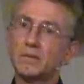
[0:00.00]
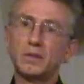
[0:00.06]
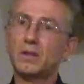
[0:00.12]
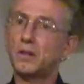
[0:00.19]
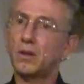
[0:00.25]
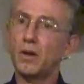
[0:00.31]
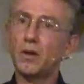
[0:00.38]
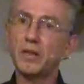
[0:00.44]

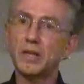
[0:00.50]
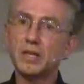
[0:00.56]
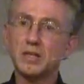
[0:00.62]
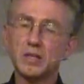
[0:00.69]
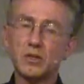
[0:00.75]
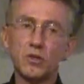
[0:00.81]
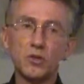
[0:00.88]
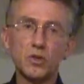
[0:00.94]
you know, all
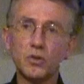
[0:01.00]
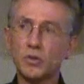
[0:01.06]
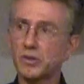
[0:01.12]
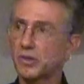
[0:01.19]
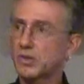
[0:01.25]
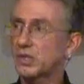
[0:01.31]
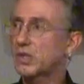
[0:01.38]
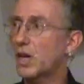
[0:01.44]
this
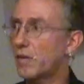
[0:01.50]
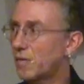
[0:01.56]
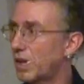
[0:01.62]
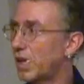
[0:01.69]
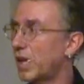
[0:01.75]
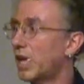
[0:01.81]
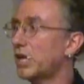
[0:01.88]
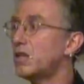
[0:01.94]
usual stuff
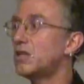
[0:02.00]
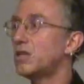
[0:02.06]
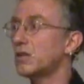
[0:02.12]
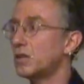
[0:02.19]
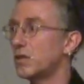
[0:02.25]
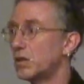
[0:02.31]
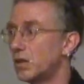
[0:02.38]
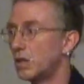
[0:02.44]
that I
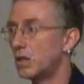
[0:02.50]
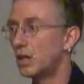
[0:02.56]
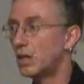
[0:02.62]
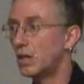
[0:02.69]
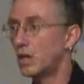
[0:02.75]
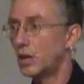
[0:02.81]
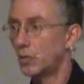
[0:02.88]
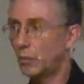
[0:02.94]
hear.
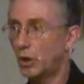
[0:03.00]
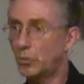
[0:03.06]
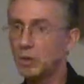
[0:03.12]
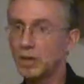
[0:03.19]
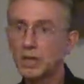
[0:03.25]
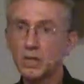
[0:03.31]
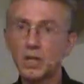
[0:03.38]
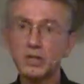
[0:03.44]
But
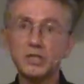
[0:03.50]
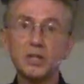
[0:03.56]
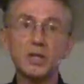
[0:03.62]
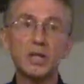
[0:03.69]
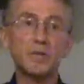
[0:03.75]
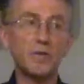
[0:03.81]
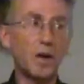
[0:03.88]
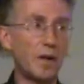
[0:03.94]
we can
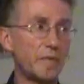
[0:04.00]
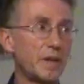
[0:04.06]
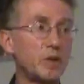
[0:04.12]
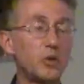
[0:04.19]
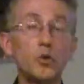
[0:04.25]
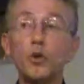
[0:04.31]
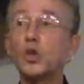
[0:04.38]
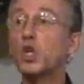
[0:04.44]
also evolve
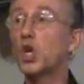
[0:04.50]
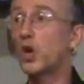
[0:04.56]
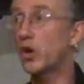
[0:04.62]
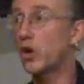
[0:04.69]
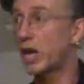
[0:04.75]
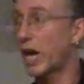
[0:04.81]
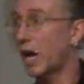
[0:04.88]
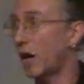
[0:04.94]
and do a
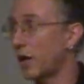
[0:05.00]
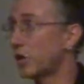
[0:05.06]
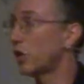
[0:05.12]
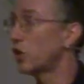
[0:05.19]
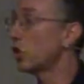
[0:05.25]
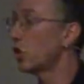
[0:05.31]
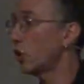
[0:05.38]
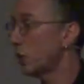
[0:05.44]
yoga,
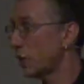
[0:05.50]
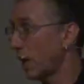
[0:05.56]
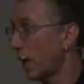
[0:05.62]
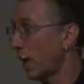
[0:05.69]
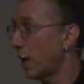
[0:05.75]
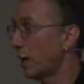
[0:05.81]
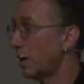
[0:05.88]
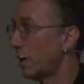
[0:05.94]
the
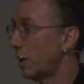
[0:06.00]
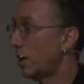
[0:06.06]
yoga